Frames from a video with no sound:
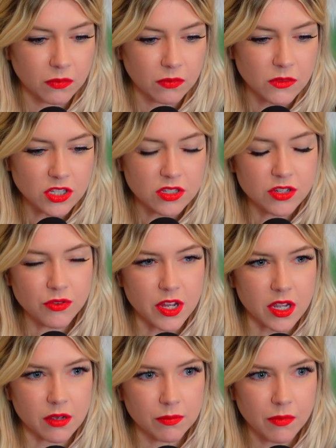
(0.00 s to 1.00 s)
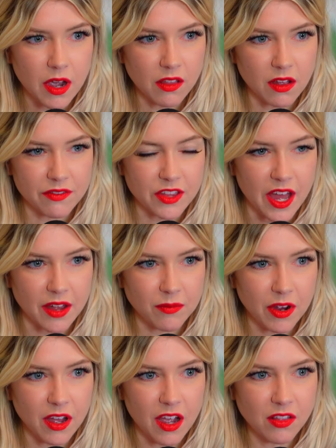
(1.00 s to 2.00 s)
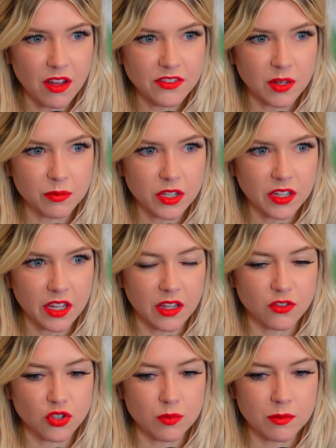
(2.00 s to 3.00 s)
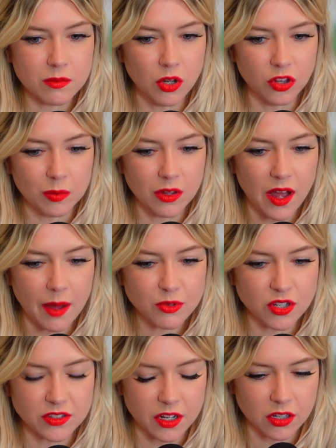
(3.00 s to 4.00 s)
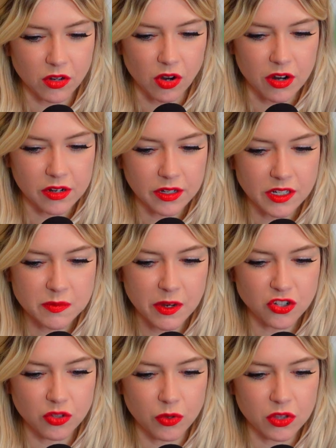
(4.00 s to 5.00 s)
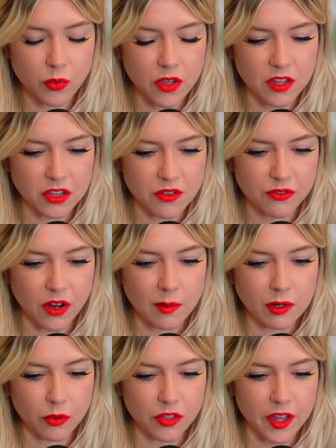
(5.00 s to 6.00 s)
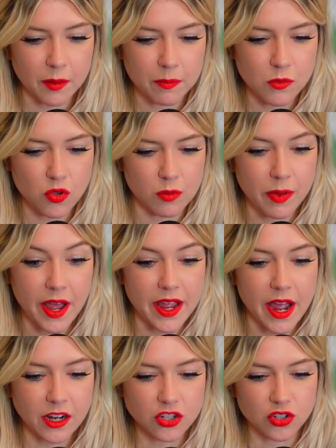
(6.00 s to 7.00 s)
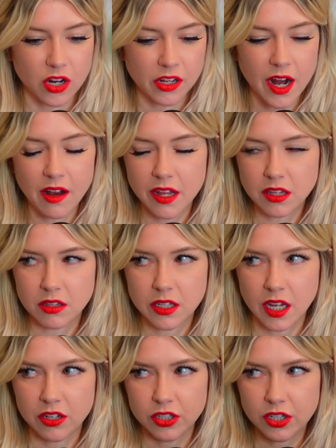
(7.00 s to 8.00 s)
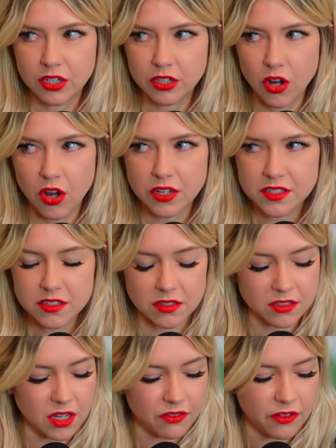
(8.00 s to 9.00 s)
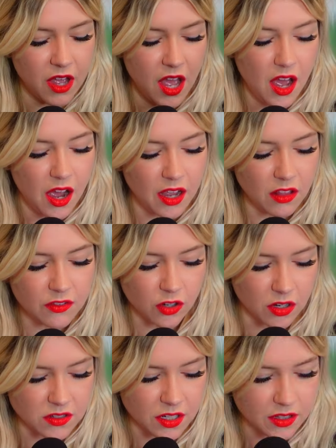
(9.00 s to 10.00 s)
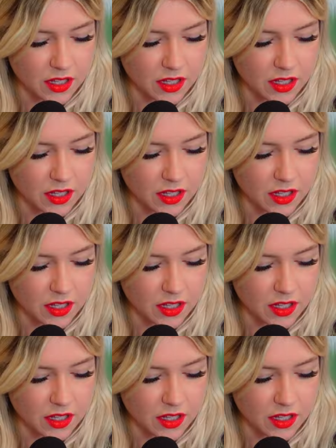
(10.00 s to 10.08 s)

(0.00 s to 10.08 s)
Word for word: This is unique. I love that. I, I love something that gives you multiple options on a card, especially yeah. with the way that they framed it with like you could pay extra, kind of like kicker costs and stuff. I love cards like